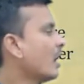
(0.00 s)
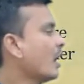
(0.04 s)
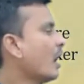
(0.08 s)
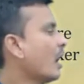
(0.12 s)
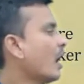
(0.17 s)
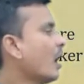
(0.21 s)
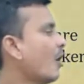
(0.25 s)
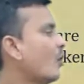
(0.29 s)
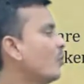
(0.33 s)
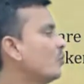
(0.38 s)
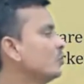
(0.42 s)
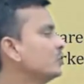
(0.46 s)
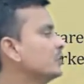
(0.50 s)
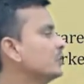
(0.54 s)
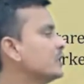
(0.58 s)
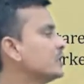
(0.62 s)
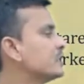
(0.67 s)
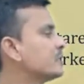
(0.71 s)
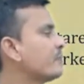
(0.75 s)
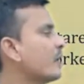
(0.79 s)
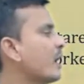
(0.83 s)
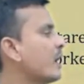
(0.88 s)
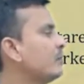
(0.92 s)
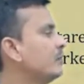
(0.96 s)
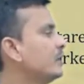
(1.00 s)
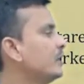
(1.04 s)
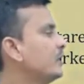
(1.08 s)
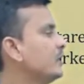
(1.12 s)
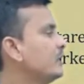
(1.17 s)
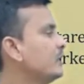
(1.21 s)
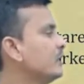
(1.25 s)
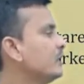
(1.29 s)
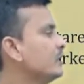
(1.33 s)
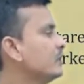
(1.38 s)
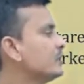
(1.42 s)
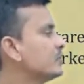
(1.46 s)
how this
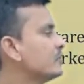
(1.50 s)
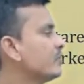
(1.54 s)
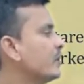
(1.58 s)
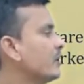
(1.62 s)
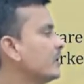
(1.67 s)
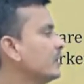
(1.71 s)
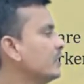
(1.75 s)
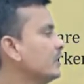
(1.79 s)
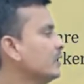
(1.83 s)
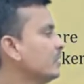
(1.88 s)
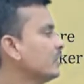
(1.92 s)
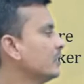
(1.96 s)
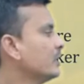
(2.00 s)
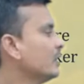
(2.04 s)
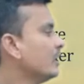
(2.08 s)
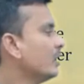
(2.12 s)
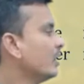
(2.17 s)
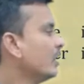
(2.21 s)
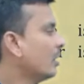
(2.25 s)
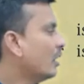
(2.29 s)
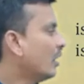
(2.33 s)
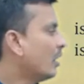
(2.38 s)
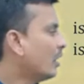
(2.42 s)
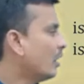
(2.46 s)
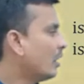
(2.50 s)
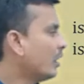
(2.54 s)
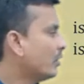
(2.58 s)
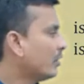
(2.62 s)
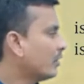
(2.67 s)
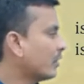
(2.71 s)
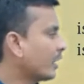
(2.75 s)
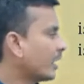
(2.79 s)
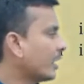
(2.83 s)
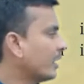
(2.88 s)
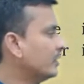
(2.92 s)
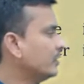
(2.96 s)
family is very
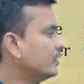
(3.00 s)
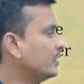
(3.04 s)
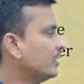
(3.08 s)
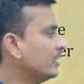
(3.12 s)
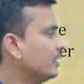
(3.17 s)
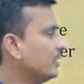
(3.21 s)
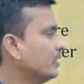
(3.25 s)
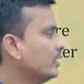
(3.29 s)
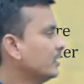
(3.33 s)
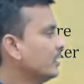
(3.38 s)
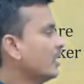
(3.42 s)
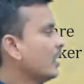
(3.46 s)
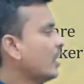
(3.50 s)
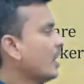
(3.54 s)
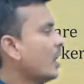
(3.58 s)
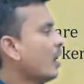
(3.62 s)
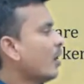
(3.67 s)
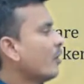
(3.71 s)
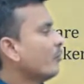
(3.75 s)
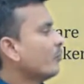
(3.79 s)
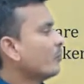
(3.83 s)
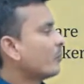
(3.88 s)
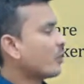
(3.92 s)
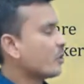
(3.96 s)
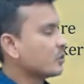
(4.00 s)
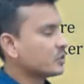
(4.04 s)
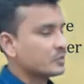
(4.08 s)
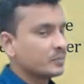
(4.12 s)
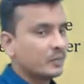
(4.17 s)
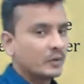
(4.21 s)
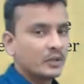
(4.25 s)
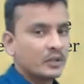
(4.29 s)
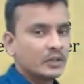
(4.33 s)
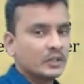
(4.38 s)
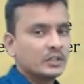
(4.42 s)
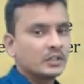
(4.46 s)
healthy,
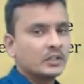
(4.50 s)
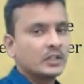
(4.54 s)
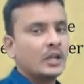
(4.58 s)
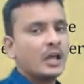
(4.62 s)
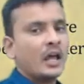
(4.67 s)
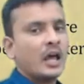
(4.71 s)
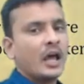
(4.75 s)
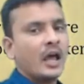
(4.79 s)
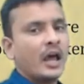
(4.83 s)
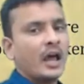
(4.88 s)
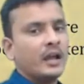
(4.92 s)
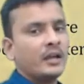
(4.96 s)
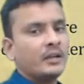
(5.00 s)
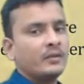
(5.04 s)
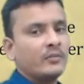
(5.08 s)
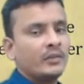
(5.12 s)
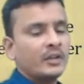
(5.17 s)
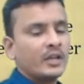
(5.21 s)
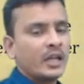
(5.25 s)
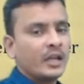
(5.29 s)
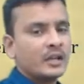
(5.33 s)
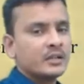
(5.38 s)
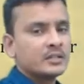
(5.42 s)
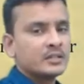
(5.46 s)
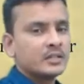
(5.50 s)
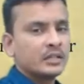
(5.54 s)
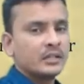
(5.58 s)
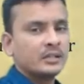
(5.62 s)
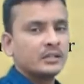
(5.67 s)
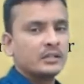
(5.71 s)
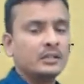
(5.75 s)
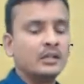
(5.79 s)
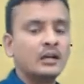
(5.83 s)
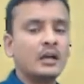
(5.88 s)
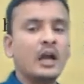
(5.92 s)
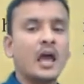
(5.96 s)
prosperous, and we can say
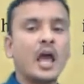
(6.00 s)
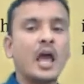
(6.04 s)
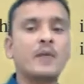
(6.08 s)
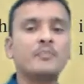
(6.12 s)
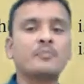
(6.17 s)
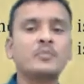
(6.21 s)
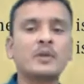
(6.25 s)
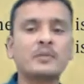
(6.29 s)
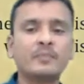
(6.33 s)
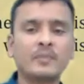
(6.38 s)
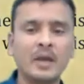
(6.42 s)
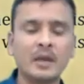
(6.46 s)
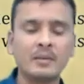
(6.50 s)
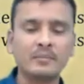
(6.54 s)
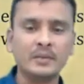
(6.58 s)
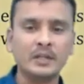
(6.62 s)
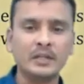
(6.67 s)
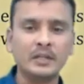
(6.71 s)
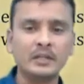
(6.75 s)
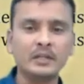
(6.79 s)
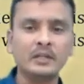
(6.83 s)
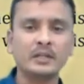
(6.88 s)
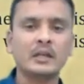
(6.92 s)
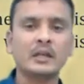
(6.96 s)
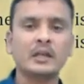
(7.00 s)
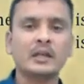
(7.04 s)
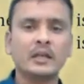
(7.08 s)
the happy family